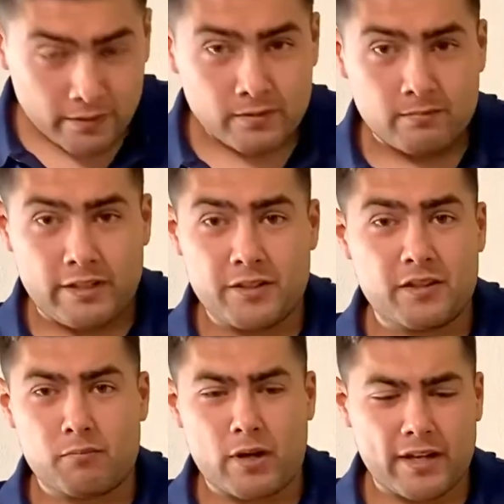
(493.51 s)
and you can
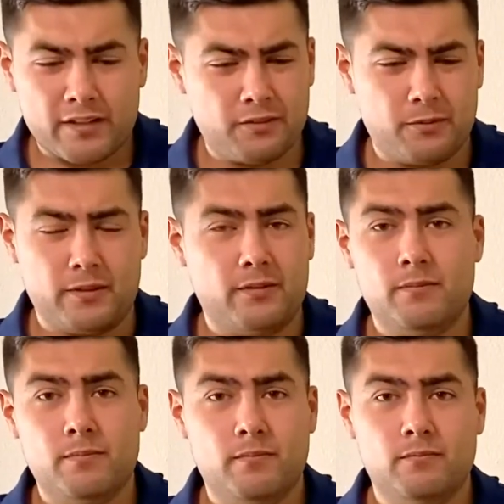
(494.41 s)
practice
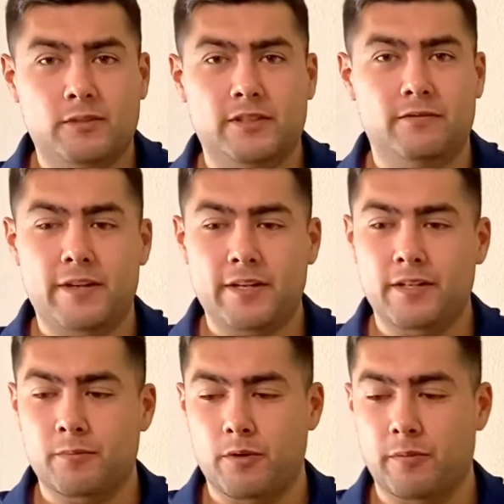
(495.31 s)
with the fake gun
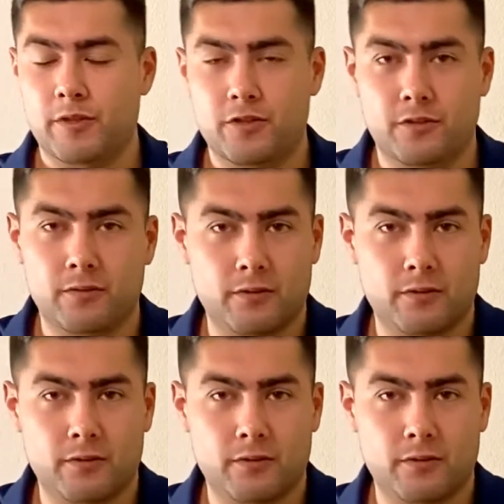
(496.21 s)
pretty much. Just